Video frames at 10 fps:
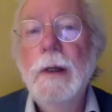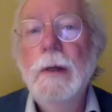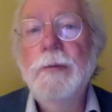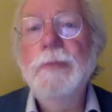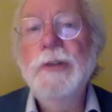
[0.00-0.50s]

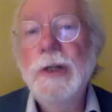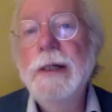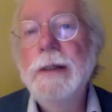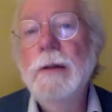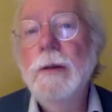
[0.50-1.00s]
from
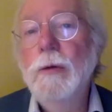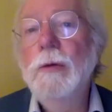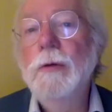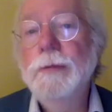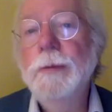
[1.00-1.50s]
China
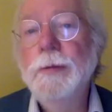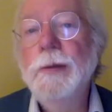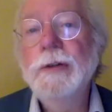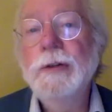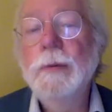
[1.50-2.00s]
or from
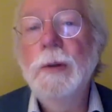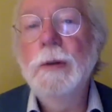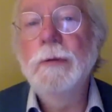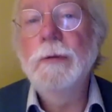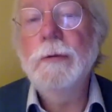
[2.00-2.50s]
commercial
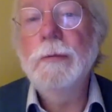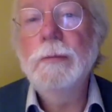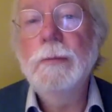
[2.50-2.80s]
bonds.